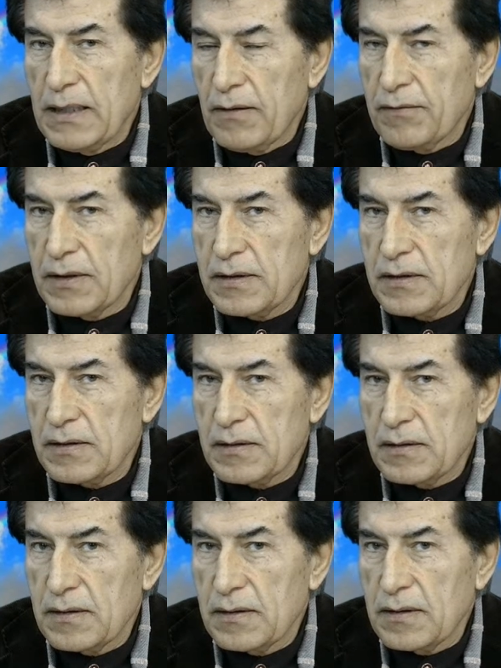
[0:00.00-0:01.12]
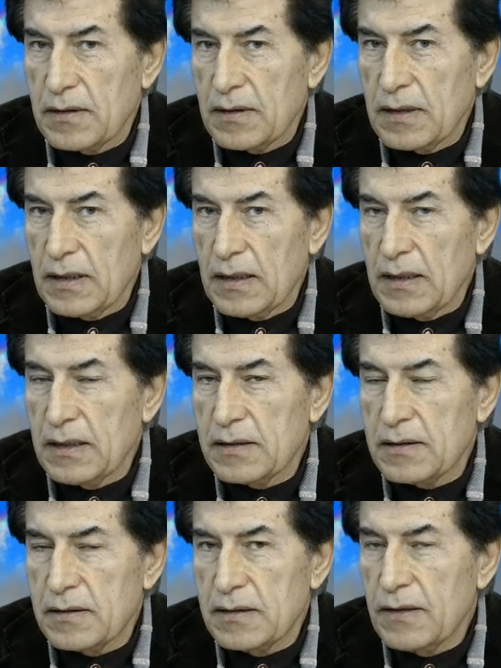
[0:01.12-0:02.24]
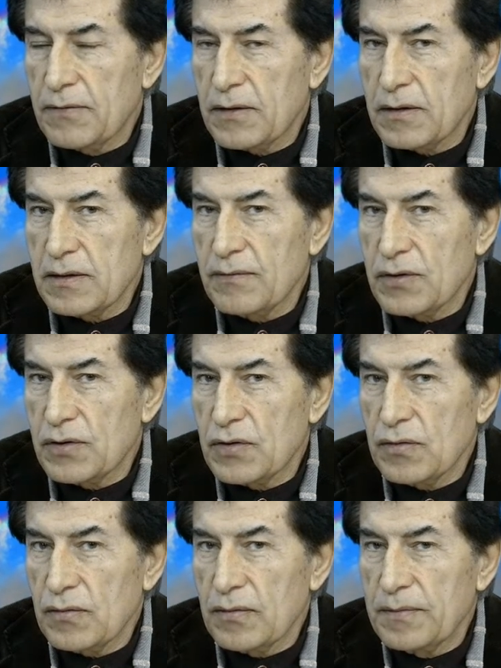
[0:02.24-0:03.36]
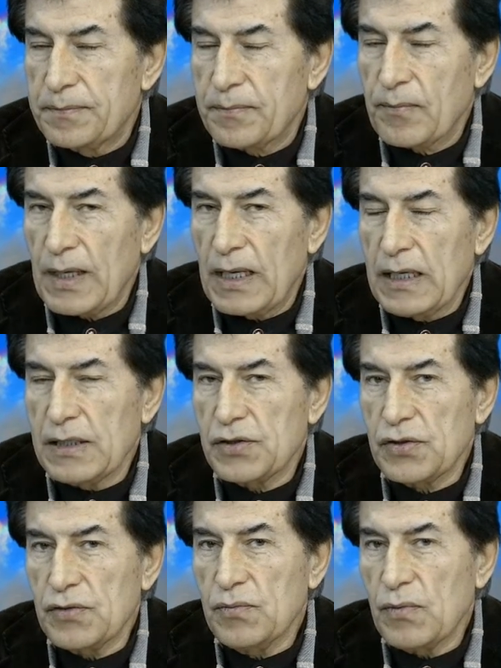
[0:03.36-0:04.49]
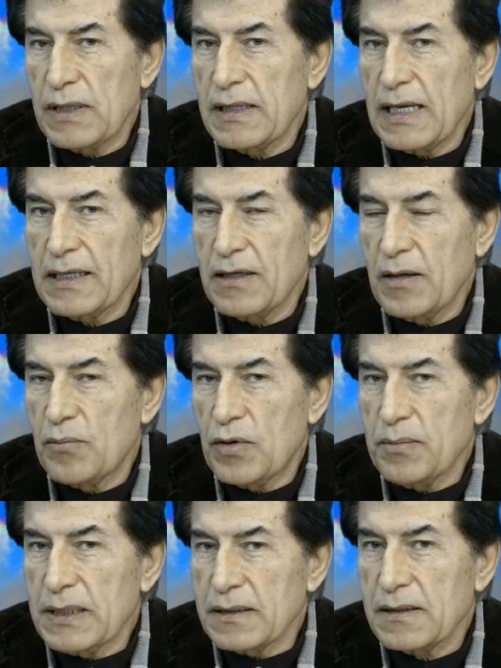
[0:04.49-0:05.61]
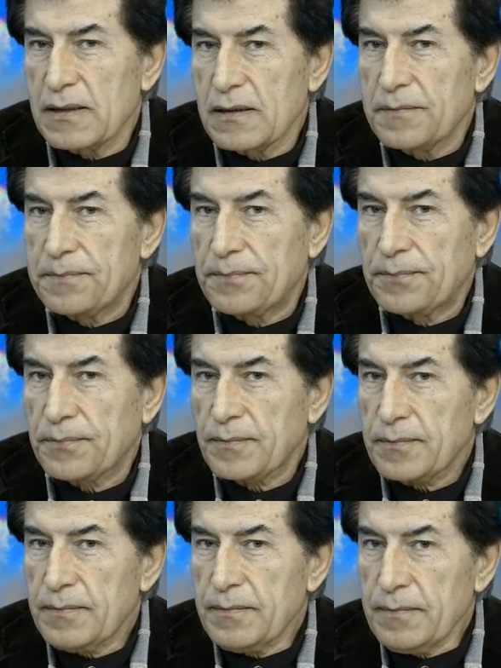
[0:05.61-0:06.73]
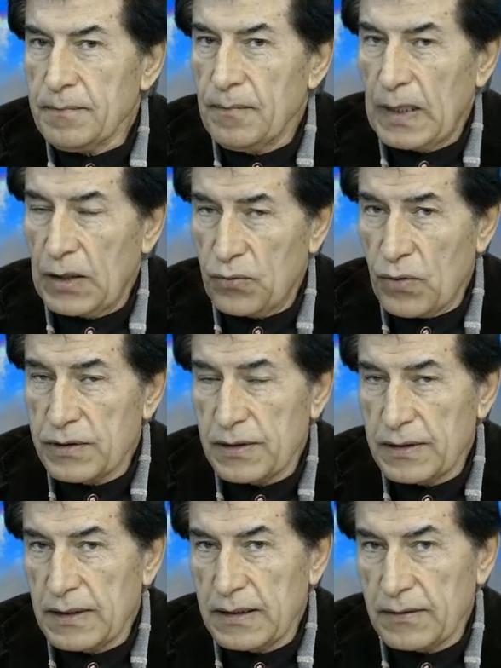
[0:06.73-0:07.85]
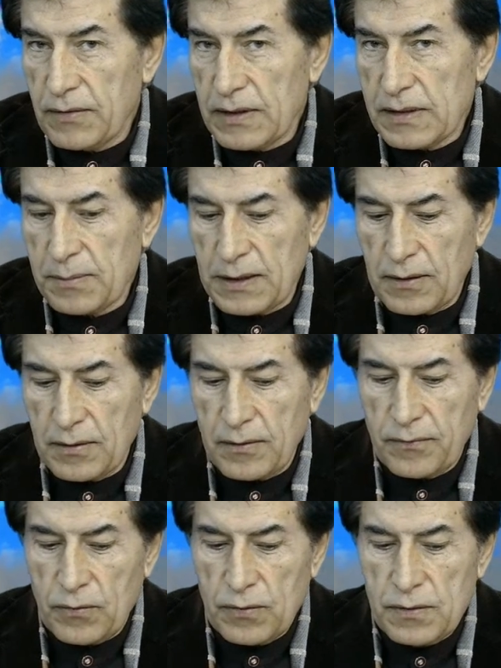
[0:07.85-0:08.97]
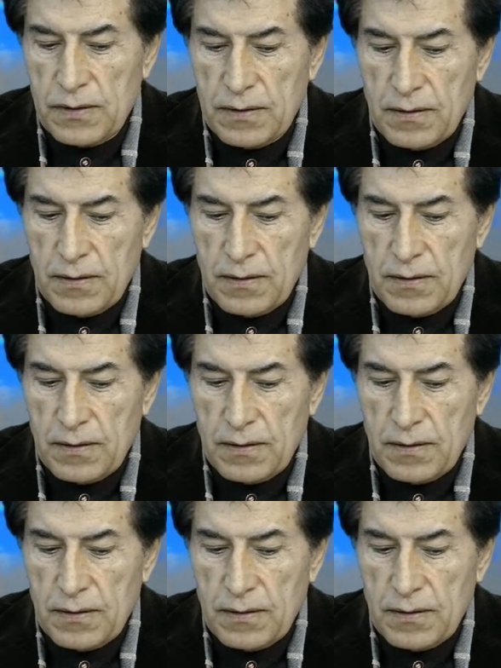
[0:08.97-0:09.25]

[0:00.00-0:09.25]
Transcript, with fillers: of us, uh, it's difficult even to assume what that number means, quantitatively speaking, of course.